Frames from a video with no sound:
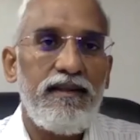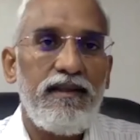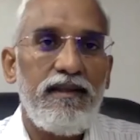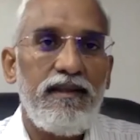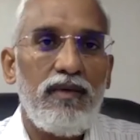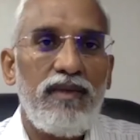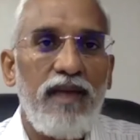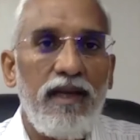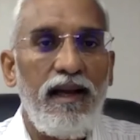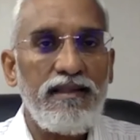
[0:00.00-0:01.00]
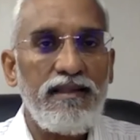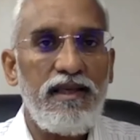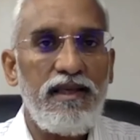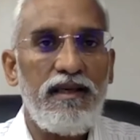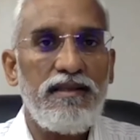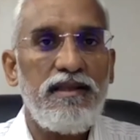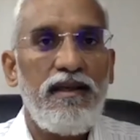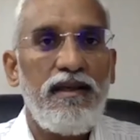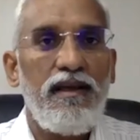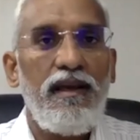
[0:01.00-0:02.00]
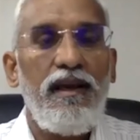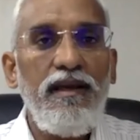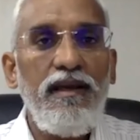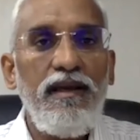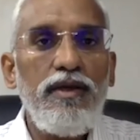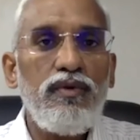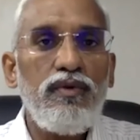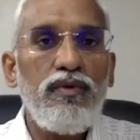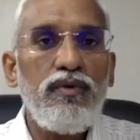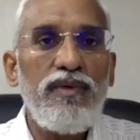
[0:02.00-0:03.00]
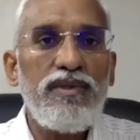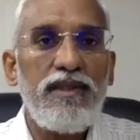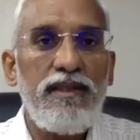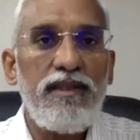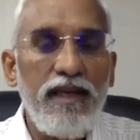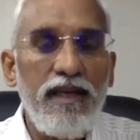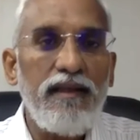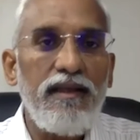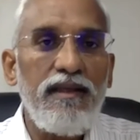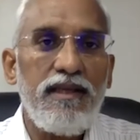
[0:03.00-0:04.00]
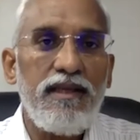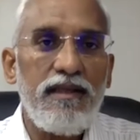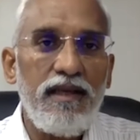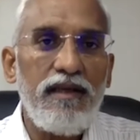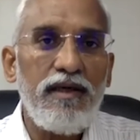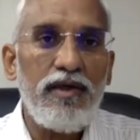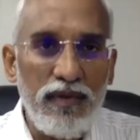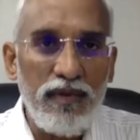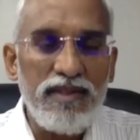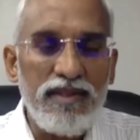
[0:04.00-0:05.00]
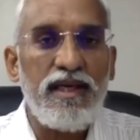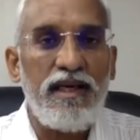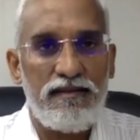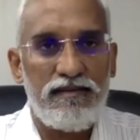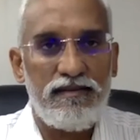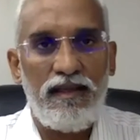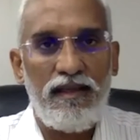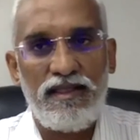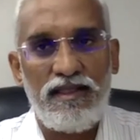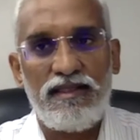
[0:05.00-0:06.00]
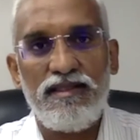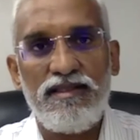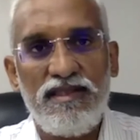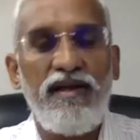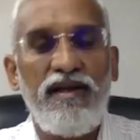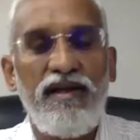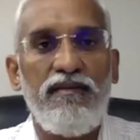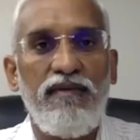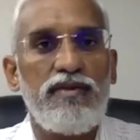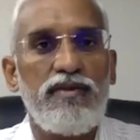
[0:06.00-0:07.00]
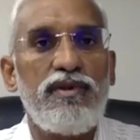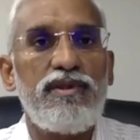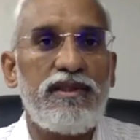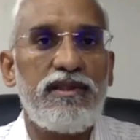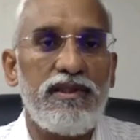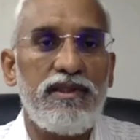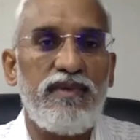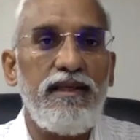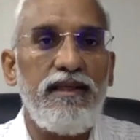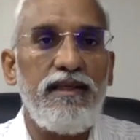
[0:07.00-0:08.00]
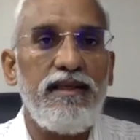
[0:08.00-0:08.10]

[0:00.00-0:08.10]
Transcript: Now that Act says any issue which the DRT is entitled to decide under section 17, where a jurisdiction is vested,